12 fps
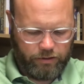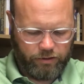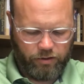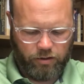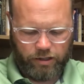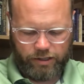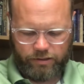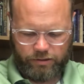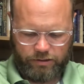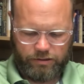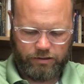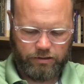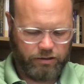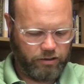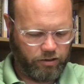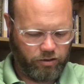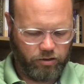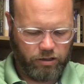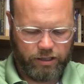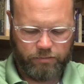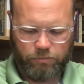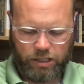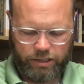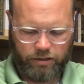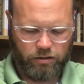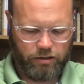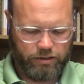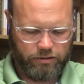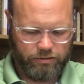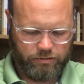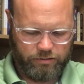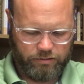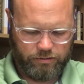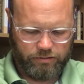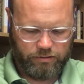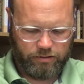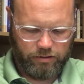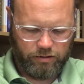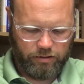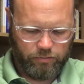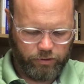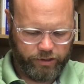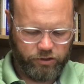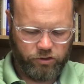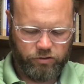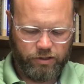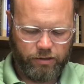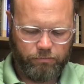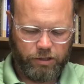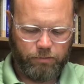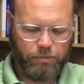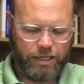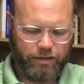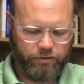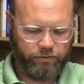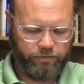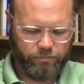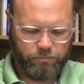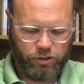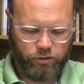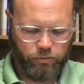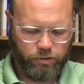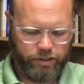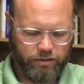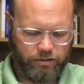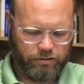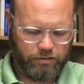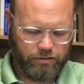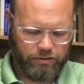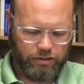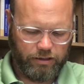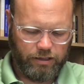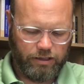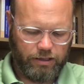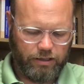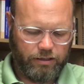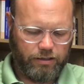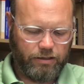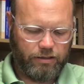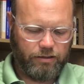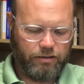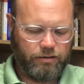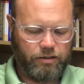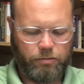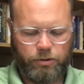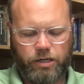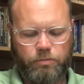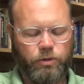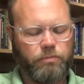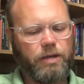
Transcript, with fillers: God, God, my God, why did you dump me miles from nowhere? Doubled up with